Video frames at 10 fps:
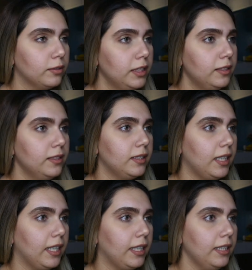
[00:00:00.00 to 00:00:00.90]
real
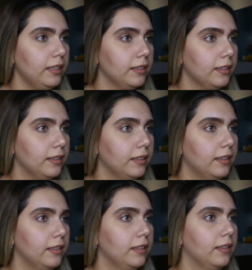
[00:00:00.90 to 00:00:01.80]
estate.
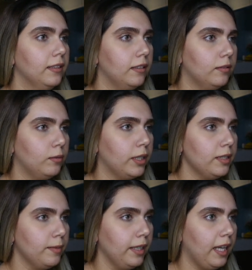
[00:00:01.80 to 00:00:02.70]
Why
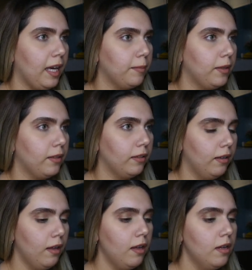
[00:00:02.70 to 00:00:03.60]
is my cap
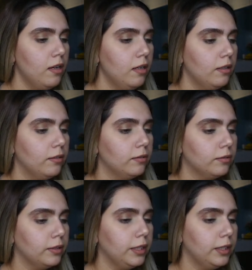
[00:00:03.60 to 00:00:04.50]

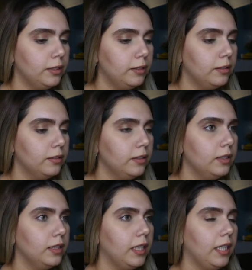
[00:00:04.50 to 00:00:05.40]
on? Real
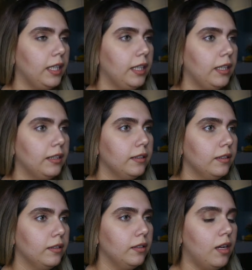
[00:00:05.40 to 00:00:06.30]
estate,
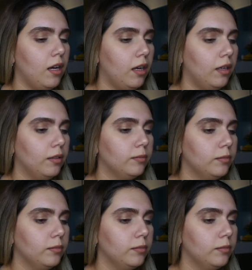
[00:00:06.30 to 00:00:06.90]
uh,